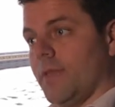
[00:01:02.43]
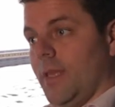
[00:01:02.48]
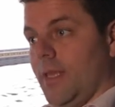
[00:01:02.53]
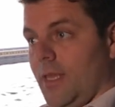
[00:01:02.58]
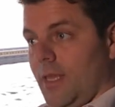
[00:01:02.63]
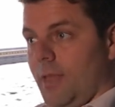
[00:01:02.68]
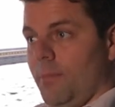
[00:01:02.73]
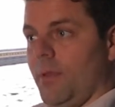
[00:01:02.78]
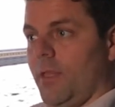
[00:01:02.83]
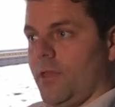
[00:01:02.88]

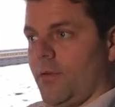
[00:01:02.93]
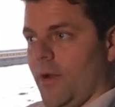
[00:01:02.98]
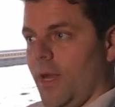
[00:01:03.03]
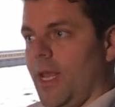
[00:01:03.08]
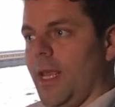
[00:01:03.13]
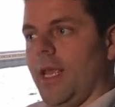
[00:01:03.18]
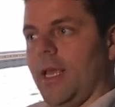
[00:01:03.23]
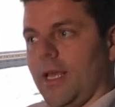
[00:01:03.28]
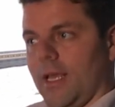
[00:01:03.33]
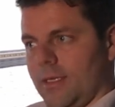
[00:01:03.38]
in DP
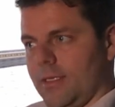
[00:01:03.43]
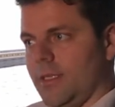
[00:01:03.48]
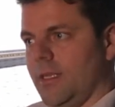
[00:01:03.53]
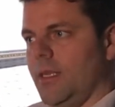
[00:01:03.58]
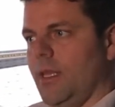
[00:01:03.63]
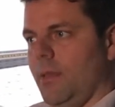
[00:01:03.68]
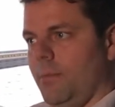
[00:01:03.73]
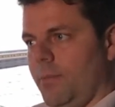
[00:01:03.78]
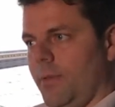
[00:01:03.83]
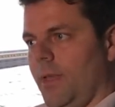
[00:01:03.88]
training as a
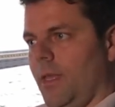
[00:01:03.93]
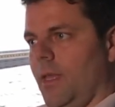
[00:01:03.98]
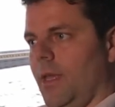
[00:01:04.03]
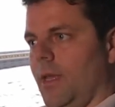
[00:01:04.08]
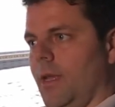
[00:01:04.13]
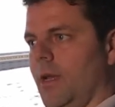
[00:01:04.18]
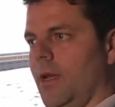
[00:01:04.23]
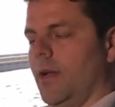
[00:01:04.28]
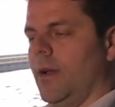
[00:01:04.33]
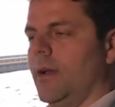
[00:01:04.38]

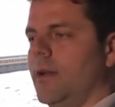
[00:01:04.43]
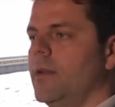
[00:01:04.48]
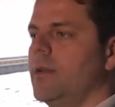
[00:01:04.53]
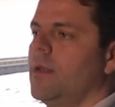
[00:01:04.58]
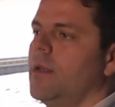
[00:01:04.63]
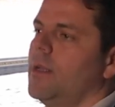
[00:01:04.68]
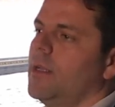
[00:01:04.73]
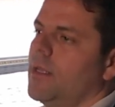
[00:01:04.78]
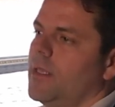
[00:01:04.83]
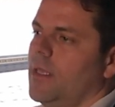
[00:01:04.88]

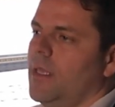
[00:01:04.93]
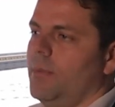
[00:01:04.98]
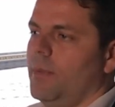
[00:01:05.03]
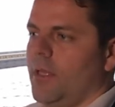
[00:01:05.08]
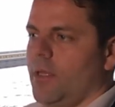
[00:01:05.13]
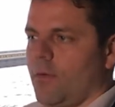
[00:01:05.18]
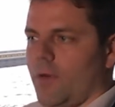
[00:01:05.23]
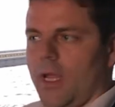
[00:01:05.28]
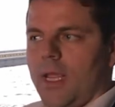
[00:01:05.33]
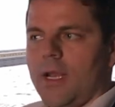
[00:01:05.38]

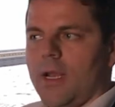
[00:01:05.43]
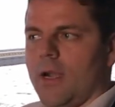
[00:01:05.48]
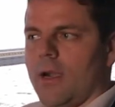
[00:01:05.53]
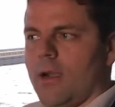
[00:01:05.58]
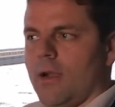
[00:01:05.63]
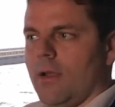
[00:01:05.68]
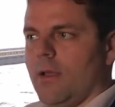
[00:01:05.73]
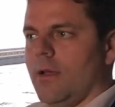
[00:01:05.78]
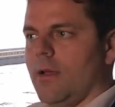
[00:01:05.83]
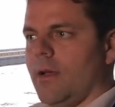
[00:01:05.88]
DP
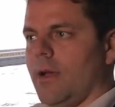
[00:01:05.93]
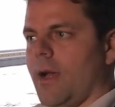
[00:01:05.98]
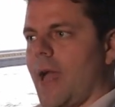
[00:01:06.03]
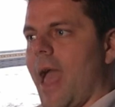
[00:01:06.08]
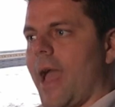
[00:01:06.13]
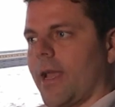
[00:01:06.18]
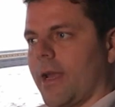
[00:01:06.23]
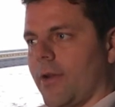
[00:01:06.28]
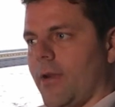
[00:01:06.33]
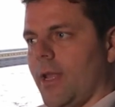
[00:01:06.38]
trainer,
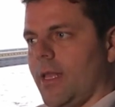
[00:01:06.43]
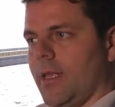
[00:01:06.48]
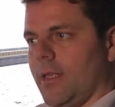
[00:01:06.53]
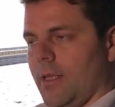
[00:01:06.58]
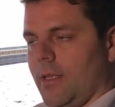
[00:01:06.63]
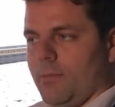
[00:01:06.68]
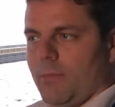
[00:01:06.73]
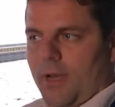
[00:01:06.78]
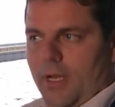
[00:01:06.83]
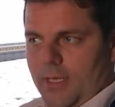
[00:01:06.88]

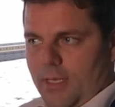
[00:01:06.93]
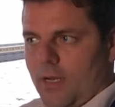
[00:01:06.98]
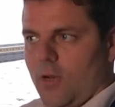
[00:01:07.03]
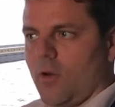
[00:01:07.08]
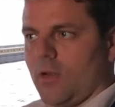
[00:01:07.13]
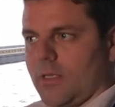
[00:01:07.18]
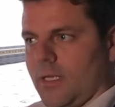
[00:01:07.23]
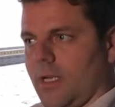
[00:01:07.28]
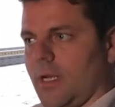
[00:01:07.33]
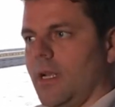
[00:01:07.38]
accredited by the
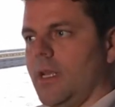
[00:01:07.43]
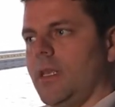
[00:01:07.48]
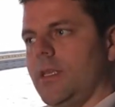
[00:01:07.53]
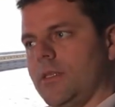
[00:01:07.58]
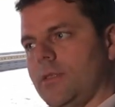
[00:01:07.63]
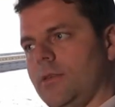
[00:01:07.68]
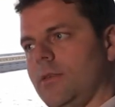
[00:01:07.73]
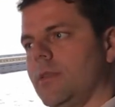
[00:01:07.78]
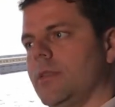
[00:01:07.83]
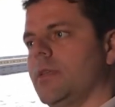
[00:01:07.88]
Nautical
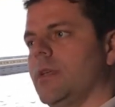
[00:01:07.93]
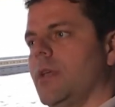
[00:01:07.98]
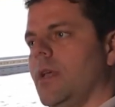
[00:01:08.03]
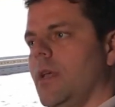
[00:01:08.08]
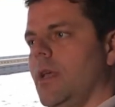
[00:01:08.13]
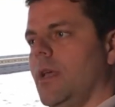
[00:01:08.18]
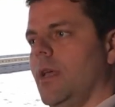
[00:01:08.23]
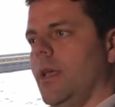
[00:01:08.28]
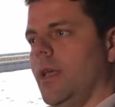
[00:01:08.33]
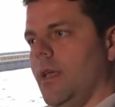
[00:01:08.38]
Institute
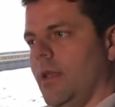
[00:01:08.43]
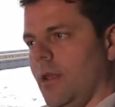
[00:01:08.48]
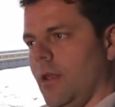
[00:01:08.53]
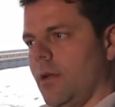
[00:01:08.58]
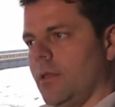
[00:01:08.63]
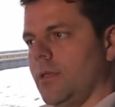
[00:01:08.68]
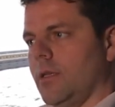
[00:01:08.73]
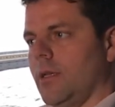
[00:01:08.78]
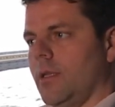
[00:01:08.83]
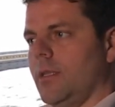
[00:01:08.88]
in
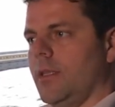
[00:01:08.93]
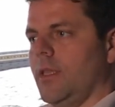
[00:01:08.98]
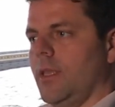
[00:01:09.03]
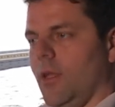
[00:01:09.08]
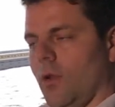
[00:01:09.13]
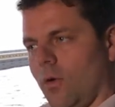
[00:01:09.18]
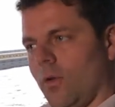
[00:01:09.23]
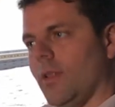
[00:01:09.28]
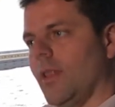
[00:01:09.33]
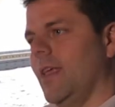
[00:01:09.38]
London,
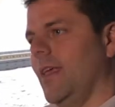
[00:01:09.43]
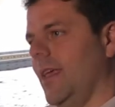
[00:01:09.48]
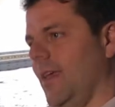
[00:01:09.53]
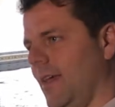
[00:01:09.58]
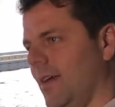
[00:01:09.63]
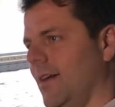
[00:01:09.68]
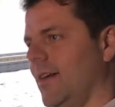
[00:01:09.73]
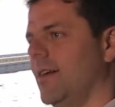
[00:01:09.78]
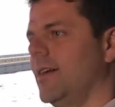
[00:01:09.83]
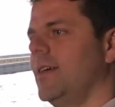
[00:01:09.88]
the
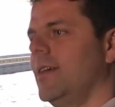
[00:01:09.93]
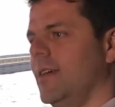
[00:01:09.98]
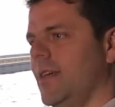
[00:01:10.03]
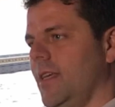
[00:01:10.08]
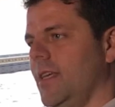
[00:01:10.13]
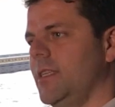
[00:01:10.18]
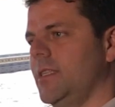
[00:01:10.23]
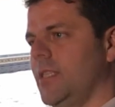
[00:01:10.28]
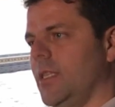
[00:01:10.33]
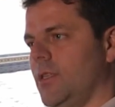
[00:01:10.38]
only
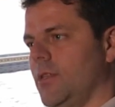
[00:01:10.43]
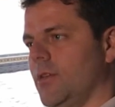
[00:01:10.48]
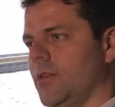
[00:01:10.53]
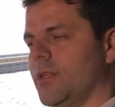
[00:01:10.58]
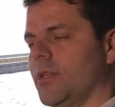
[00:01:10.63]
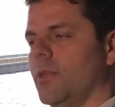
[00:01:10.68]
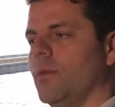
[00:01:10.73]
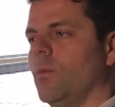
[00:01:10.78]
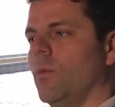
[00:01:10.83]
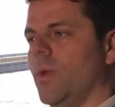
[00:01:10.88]

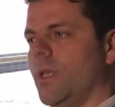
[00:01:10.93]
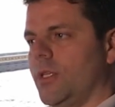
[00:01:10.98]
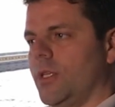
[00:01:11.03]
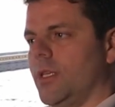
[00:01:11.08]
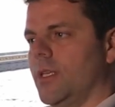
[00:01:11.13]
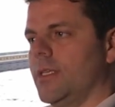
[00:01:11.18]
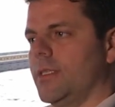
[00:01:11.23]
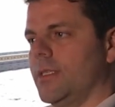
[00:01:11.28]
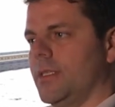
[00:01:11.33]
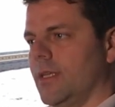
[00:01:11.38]
institution which
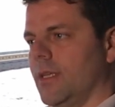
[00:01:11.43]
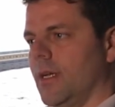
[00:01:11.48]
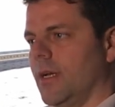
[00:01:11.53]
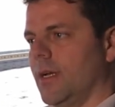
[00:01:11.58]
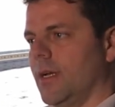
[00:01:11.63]
is